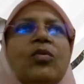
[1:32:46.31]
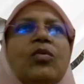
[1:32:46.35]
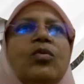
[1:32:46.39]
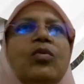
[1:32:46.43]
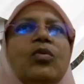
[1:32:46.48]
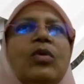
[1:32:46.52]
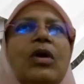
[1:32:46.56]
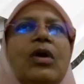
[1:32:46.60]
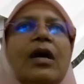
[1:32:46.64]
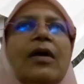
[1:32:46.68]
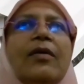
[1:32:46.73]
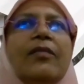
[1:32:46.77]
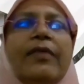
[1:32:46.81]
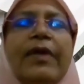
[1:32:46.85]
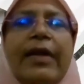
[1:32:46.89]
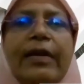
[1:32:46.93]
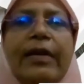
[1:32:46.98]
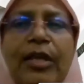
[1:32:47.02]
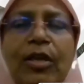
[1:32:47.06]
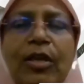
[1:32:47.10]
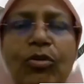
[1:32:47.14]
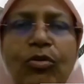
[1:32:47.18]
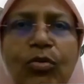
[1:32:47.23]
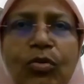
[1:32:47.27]
who are
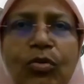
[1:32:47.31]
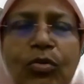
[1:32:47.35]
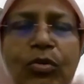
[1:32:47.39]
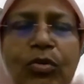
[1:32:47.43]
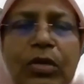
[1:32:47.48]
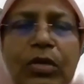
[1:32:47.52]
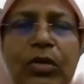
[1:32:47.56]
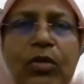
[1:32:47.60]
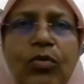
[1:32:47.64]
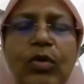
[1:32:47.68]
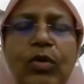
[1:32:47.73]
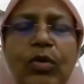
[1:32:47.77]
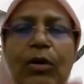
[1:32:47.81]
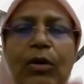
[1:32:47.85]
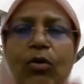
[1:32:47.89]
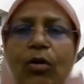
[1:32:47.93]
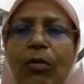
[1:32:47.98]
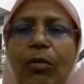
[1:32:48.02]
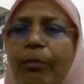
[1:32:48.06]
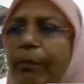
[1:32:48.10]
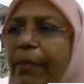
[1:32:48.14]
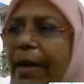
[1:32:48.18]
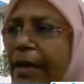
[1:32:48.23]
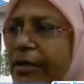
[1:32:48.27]
very good, who are
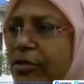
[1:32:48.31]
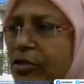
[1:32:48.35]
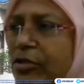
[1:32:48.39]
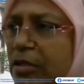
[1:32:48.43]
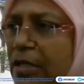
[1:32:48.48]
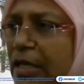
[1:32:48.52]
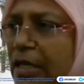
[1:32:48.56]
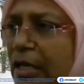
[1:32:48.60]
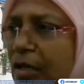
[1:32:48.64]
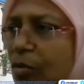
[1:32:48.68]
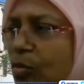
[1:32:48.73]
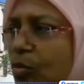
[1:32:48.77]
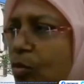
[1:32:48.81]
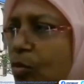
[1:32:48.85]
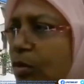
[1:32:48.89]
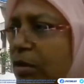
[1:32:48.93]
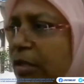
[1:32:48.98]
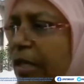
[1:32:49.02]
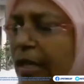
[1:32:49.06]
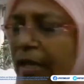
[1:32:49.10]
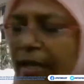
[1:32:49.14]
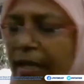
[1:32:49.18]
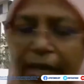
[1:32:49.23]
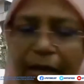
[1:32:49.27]
compassionate,
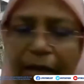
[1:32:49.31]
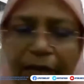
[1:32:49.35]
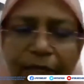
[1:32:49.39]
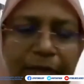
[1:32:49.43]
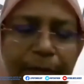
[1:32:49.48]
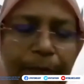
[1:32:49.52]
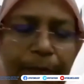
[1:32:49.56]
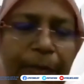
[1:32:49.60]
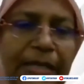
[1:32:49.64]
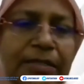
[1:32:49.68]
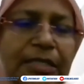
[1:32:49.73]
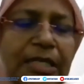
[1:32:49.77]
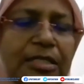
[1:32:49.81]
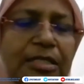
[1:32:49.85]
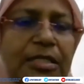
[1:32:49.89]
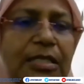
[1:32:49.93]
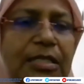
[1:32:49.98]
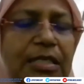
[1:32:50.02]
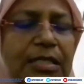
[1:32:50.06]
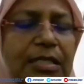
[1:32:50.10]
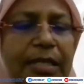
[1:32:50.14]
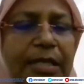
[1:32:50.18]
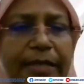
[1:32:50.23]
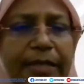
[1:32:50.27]
who take care of the
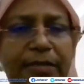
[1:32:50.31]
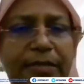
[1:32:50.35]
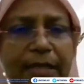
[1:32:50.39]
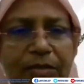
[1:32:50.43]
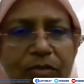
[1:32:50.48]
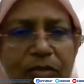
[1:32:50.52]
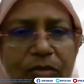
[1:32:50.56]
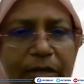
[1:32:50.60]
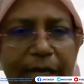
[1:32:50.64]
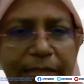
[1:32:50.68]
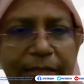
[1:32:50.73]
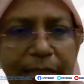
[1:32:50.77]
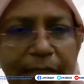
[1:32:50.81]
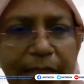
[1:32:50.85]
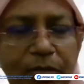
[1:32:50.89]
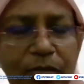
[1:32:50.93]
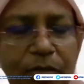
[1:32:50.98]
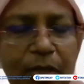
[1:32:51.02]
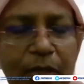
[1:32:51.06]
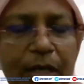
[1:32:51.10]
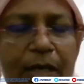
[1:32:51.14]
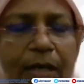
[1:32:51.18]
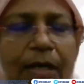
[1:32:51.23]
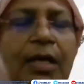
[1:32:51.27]
passengers, etc.,
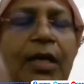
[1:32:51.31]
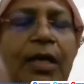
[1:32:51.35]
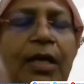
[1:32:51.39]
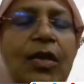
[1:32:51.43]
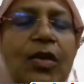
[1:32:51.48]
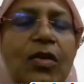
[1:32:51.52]
etc.